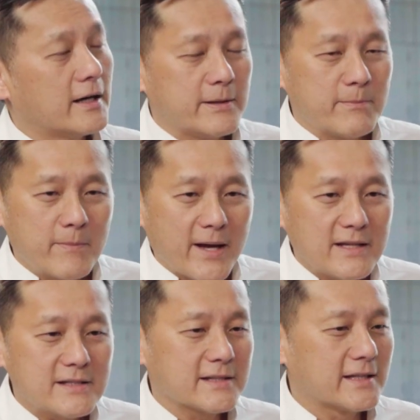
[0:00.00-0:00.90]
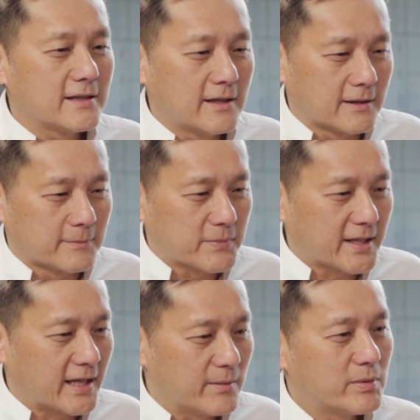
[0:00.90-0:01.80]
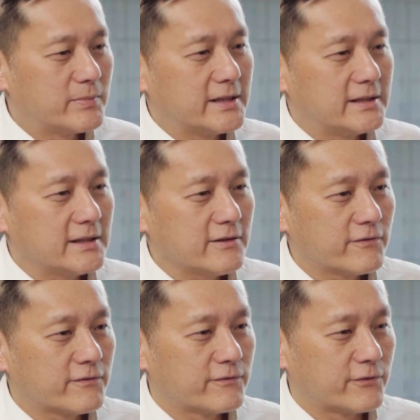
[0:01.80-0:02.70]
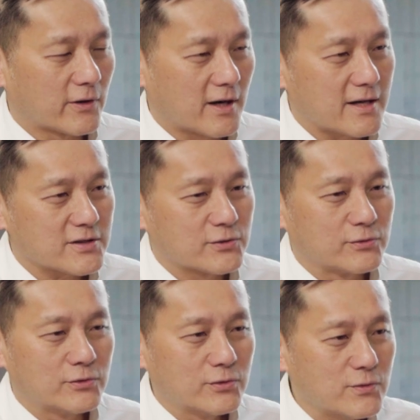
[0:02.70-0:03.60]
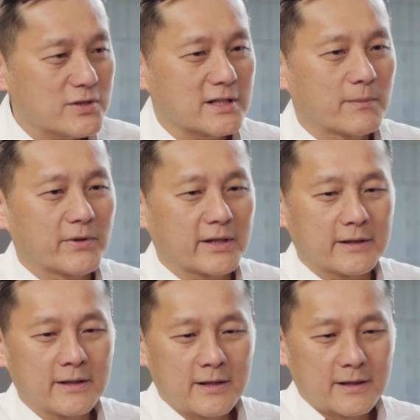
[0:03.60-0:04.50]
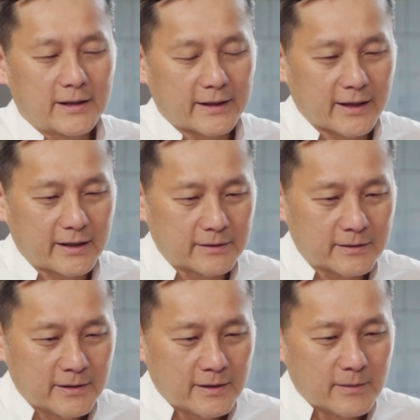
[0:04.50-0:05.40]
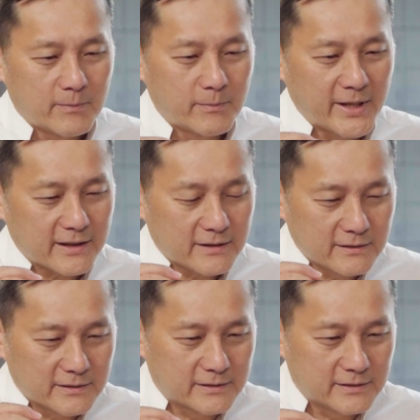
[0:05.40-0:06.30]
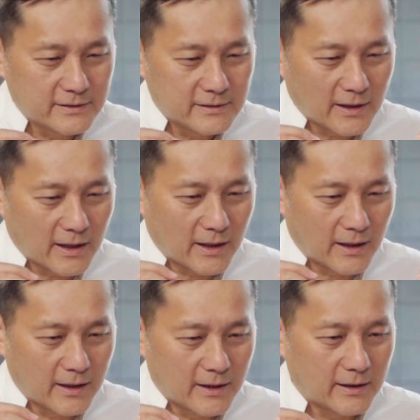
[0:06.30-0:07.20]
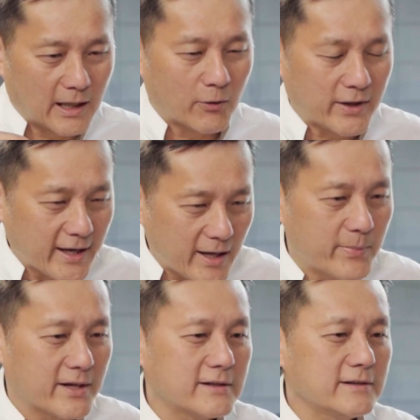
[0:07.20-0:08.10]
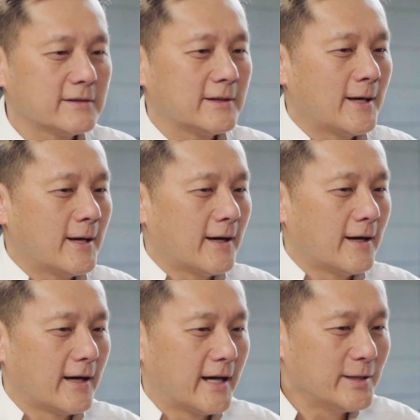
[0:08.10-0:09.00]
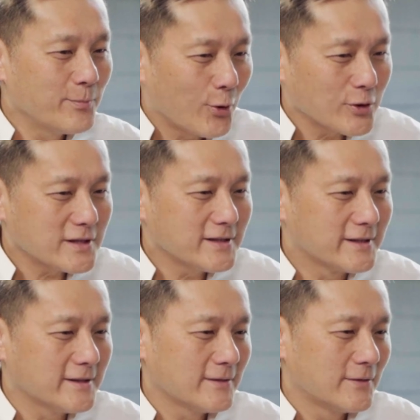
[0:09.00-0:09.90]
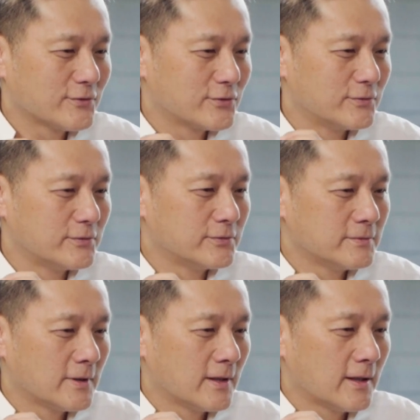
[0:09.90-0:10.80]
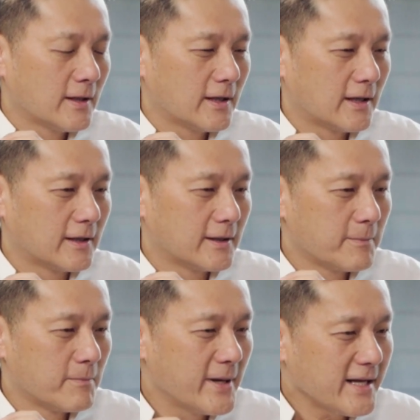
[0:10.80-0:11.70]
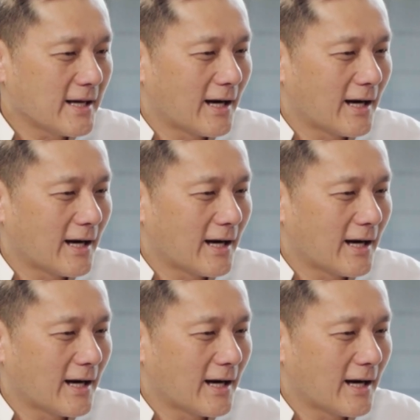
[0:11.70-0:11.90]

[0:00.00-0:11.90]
immense capability for us to do something that can make our care better, and importantly, to make